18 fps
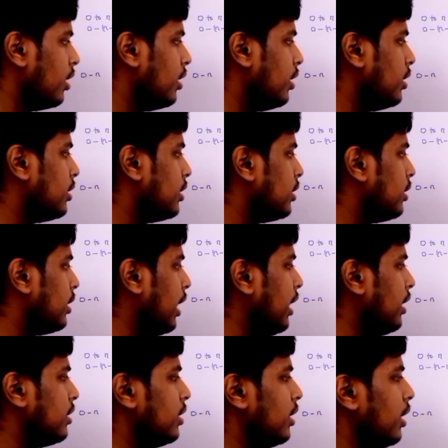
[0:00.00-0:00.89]
This
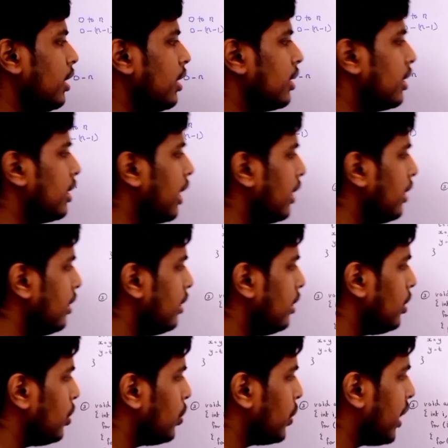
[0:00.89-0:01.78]
takes
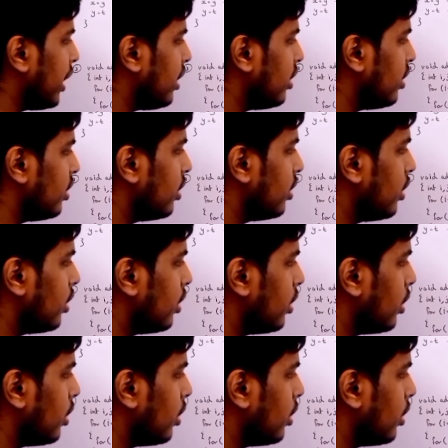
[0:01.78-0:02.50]
n into n.